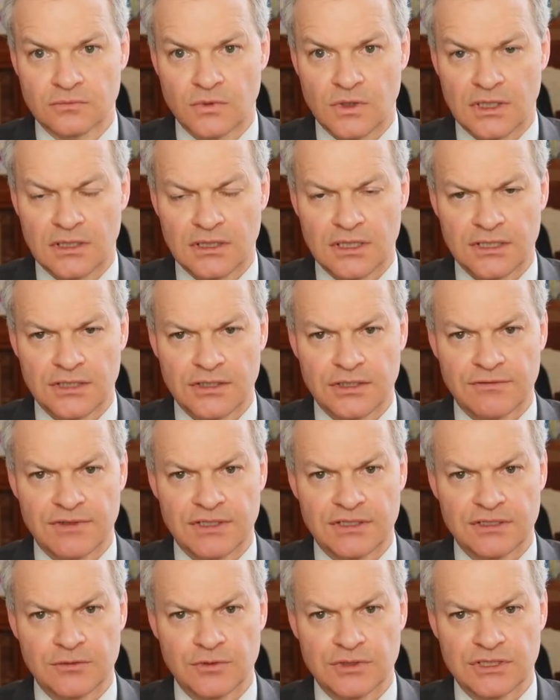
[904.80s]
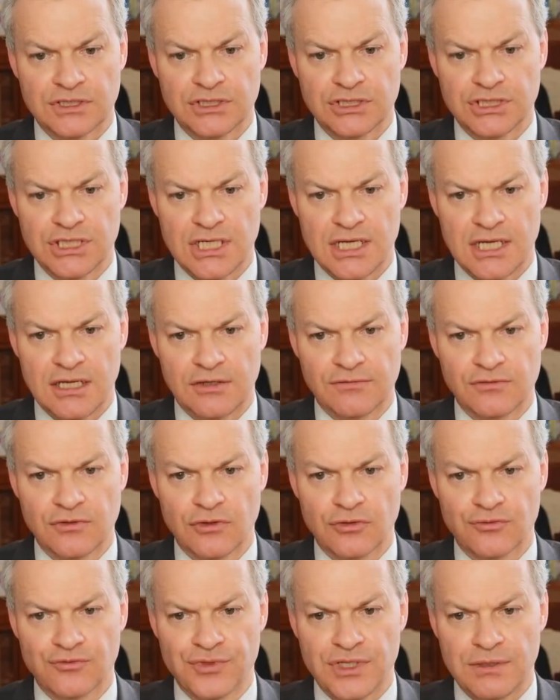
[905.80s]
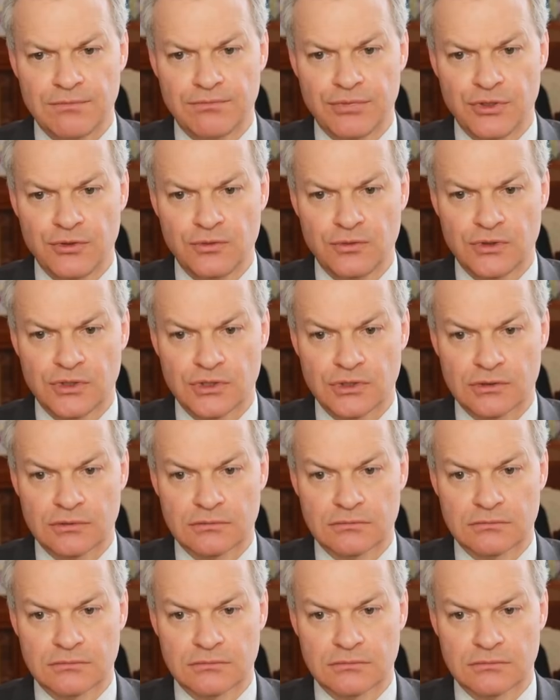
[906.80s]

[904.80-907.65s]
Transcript: Well, I don't have anything with the J. I've got reboot.